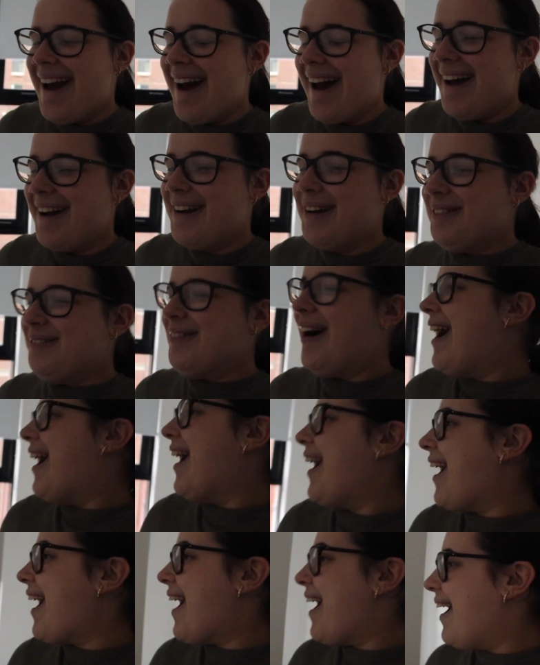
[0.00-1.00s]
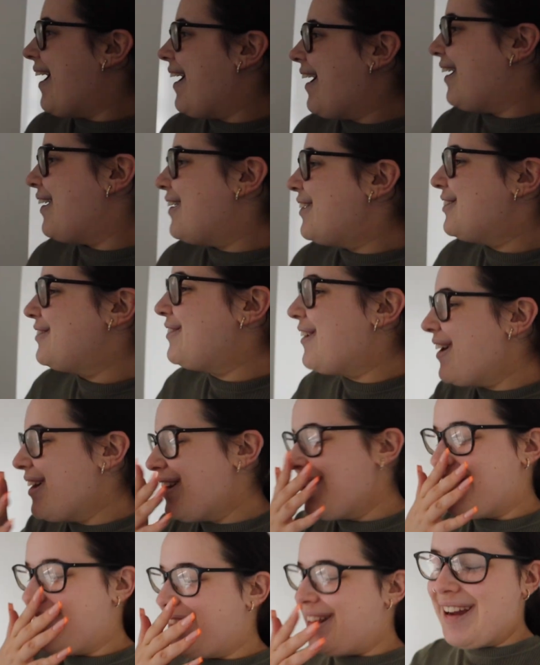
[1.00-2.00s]
um, I have
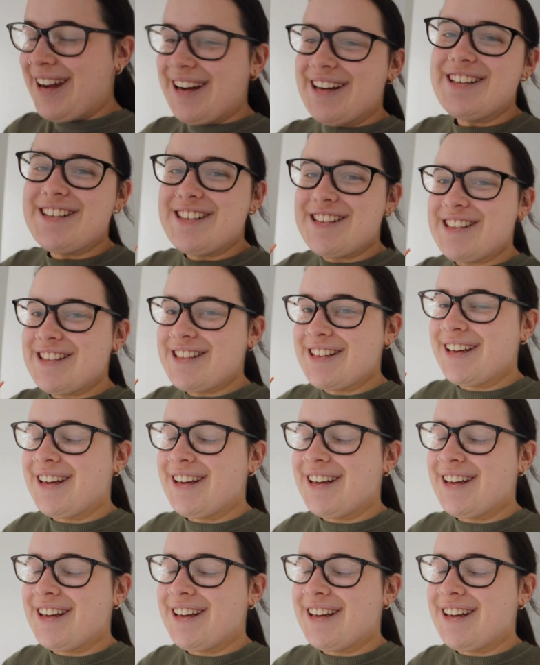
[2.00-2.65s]
this